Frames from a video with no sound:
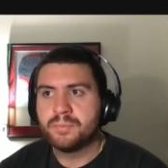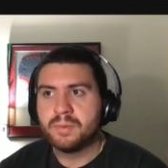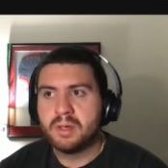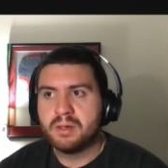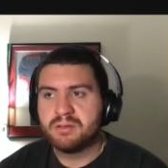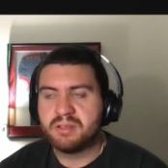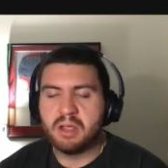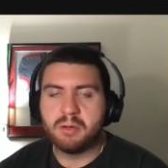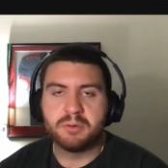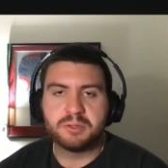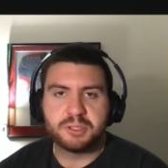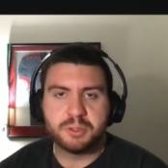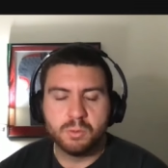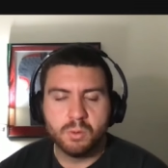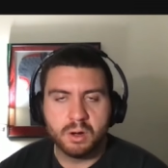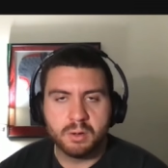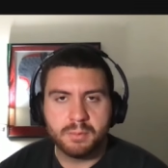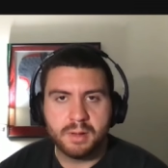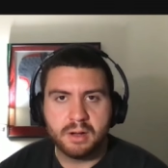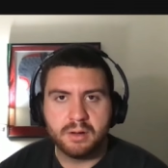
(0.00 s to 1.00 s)
say what you
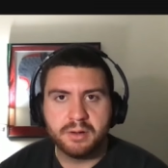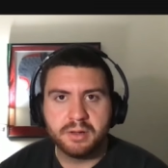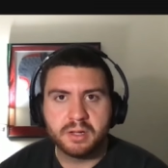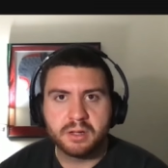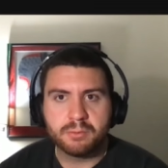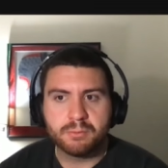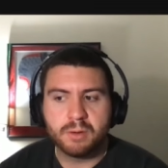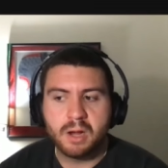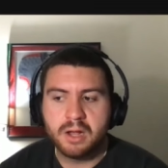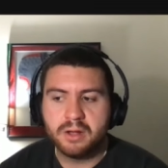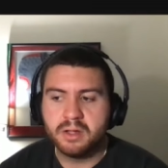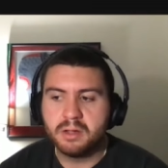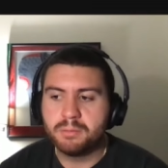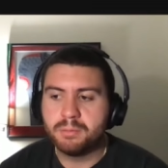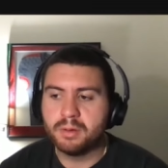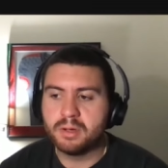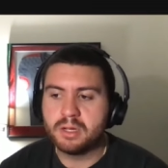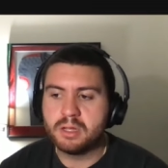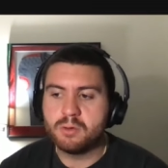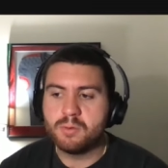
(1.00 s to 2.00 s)
want about Lincoln Riley,
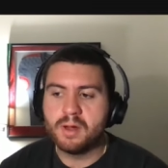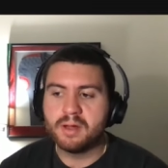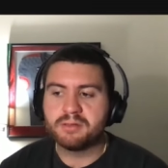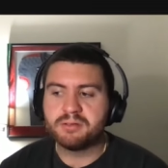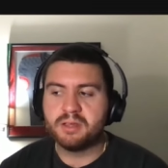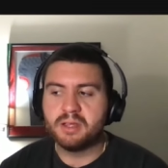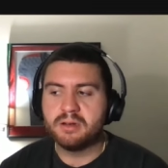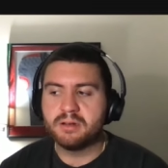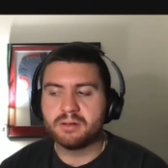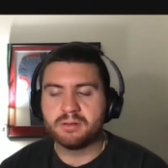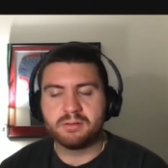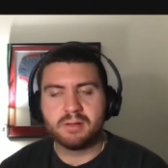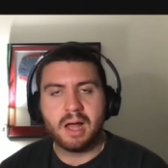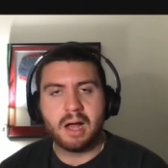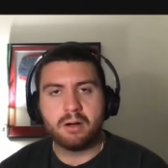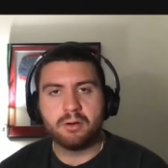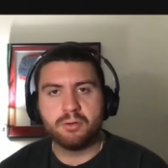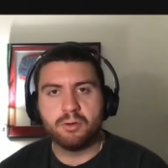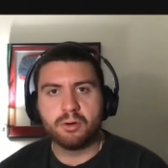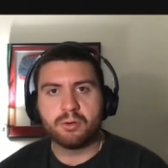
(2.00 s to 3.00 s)
but USC does
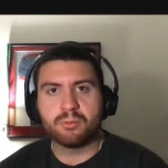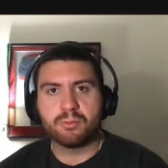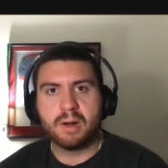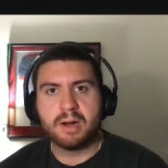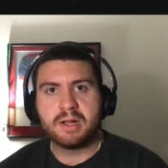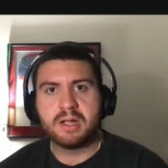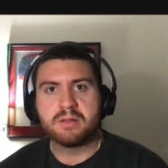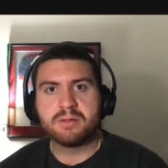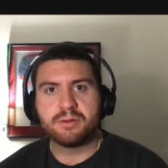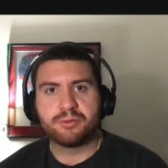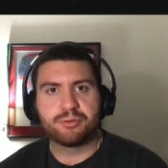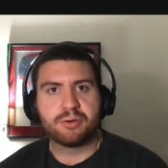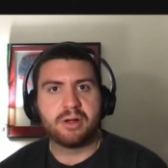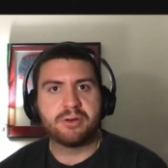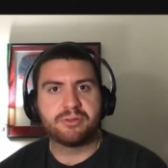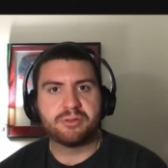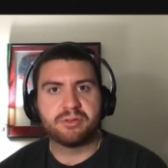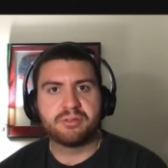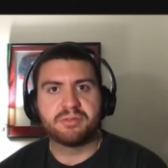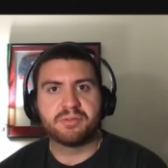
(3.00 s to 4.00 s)
not look ready in the
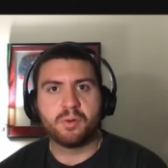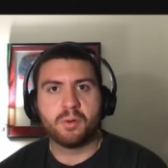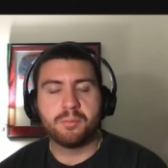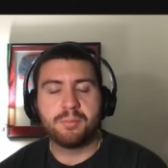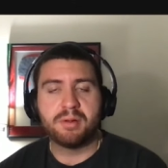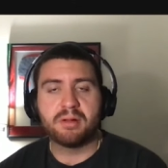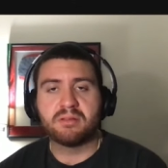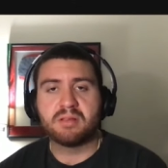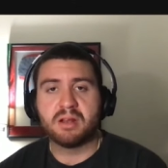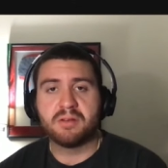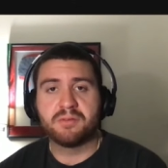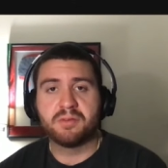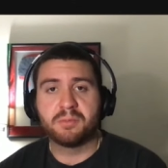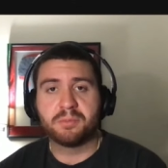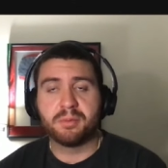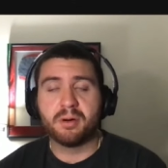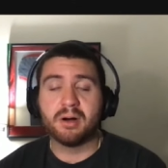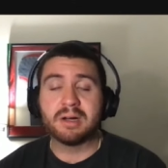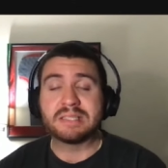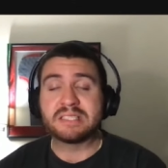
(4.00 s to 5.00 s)
trenches for Big Ten
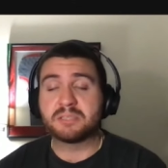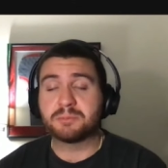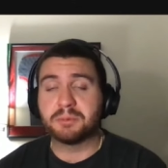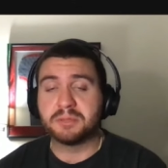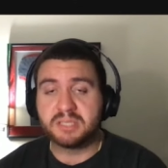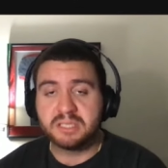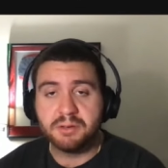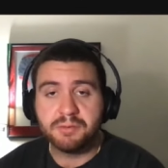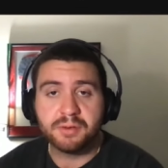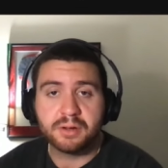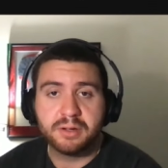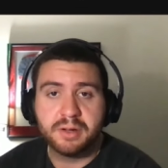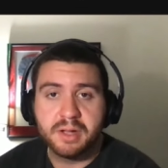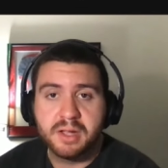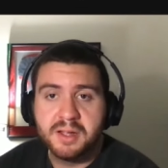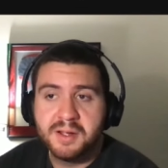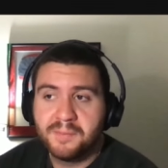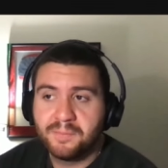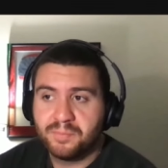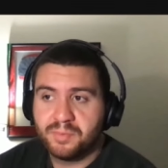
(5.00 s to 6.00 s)
football and
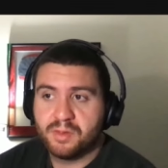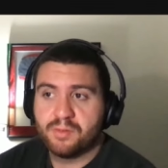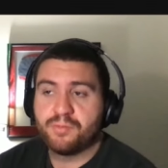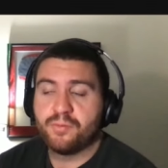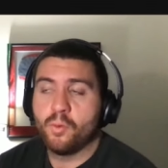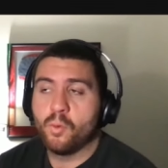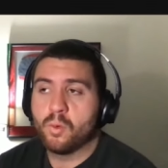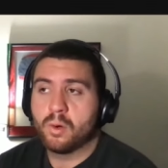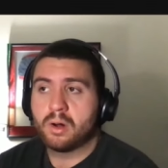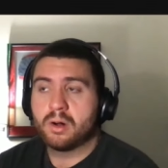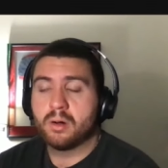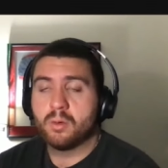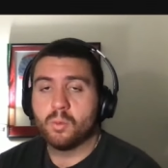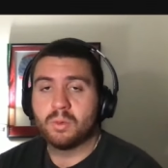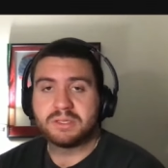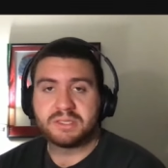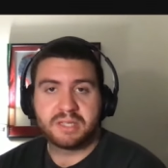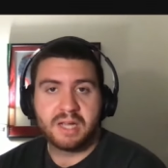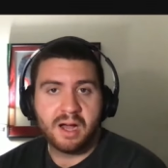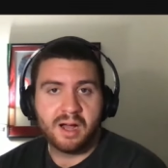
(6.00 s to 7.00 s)
specifically for
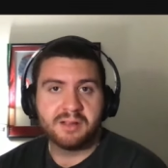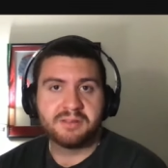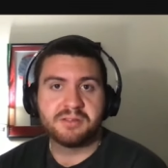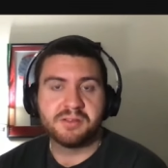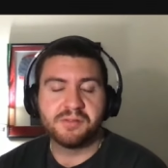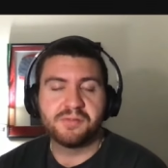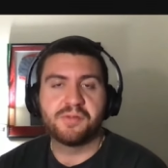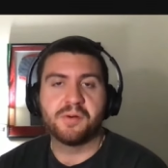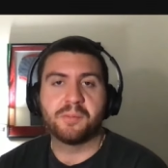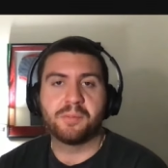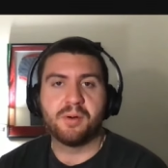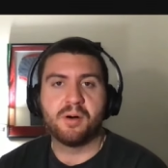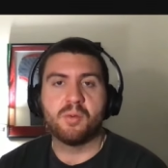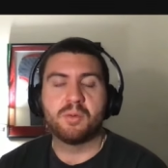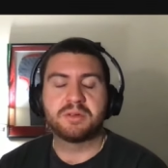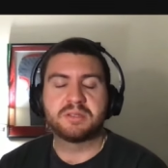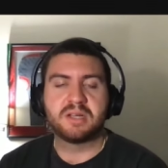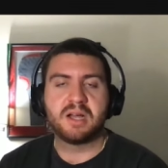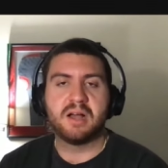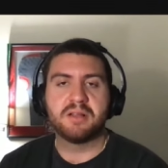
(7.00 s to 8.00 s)
Wisconsin football,
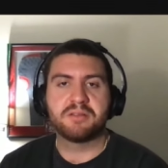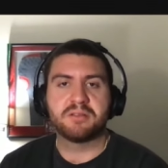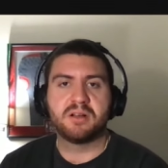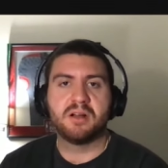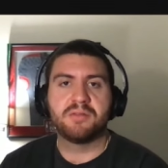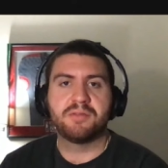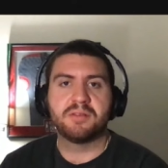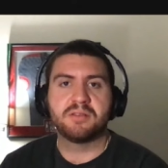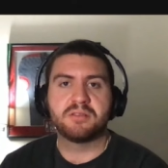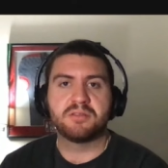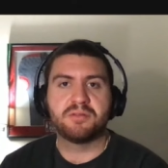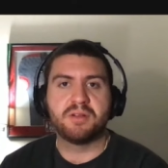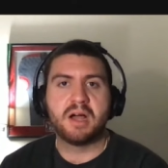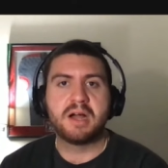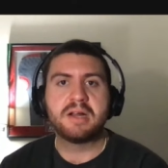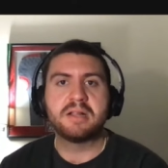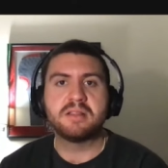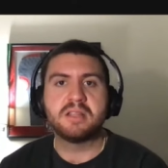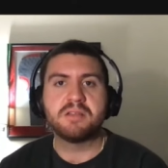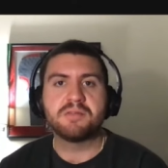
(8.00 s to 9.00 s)
Wisconsin offensive
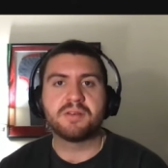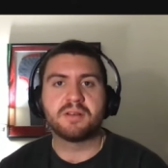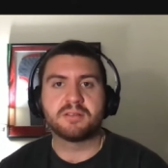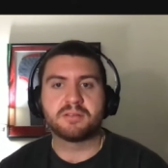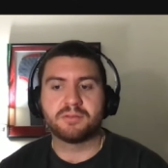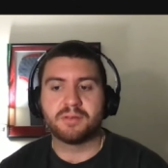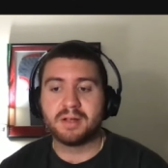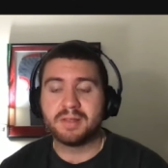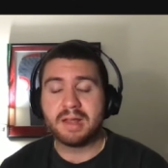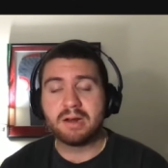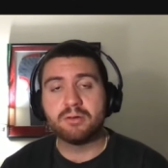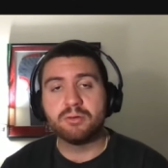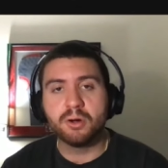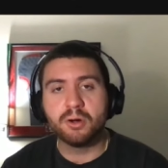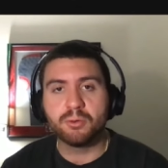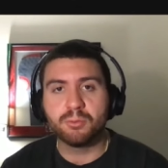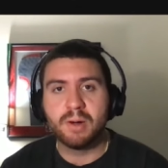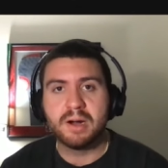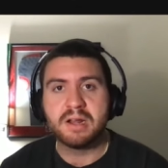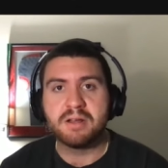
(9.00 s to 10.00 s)
line and defensive line. They don't
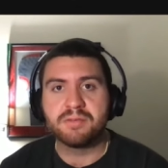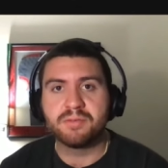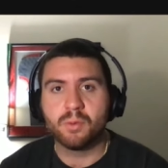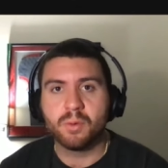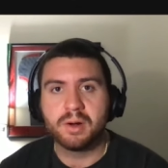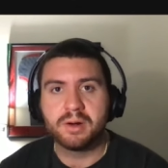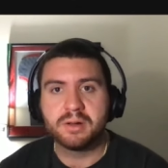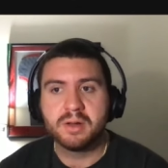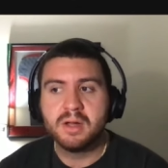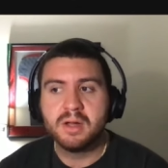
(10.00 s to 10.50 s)
look ready for it.